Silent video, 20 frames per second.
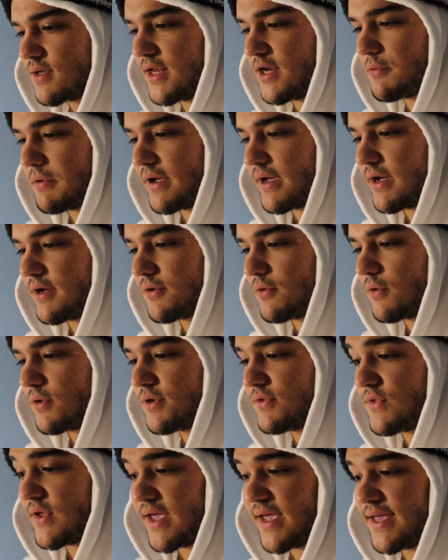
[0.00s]
Anyway, I
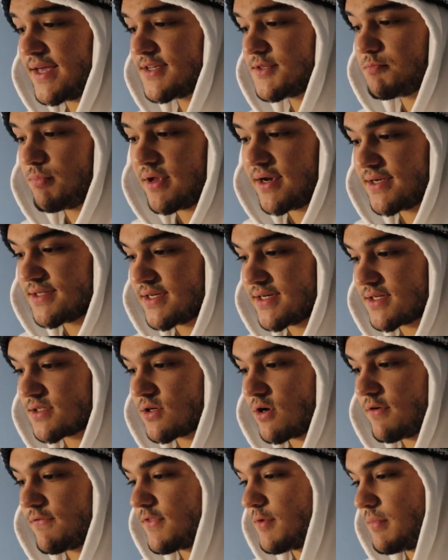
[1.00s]
ordered the Eggs
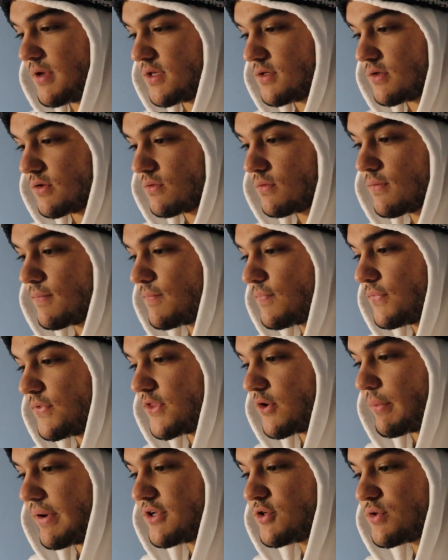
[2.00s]
Benedict off the menu.
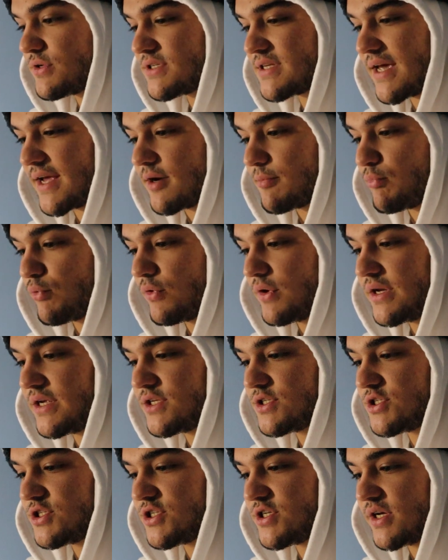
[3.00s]
The waitress had a
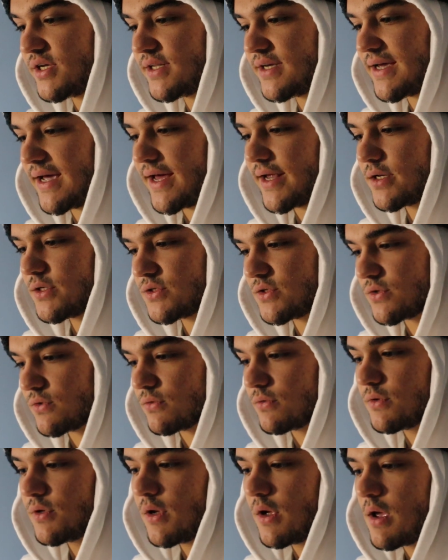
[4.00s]
pretty chilly
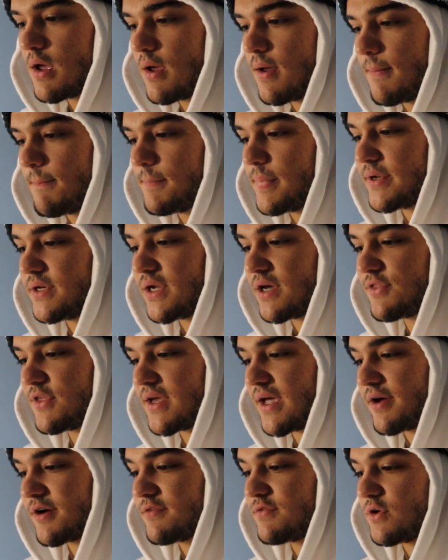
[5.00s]
attitude, but
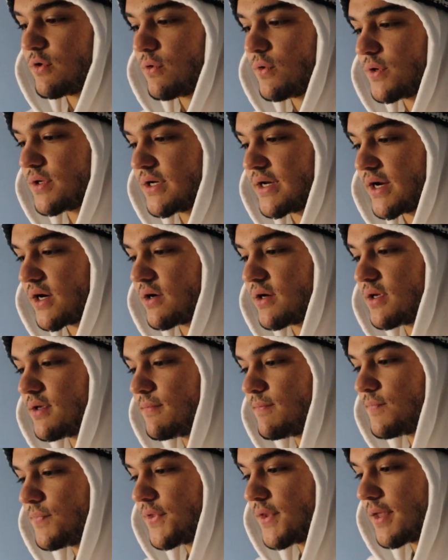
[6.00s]
nothing out of the ordinary.
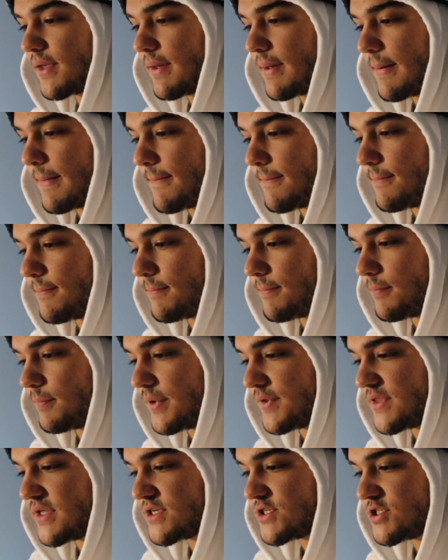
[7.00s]

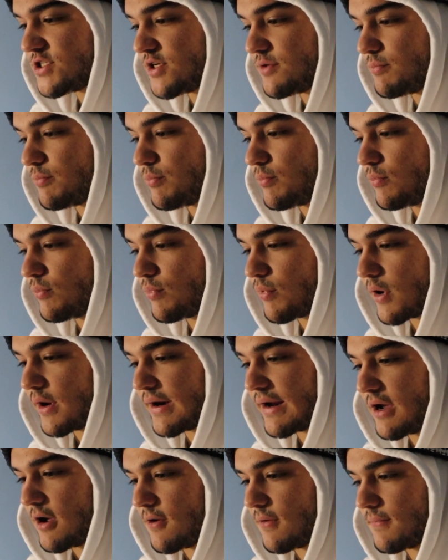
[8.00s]
But then she
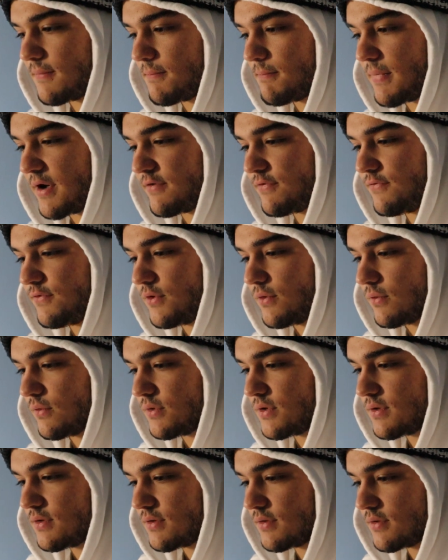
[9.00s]
brought out my
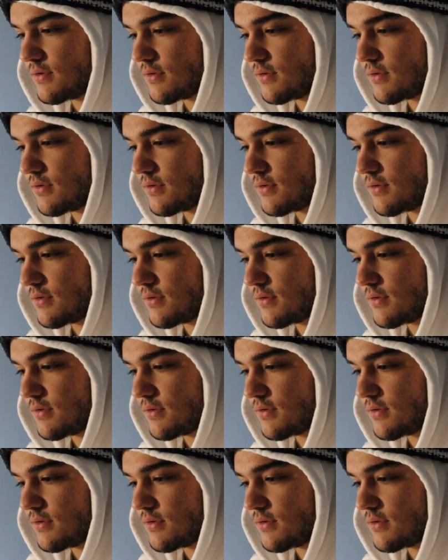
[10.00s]
food.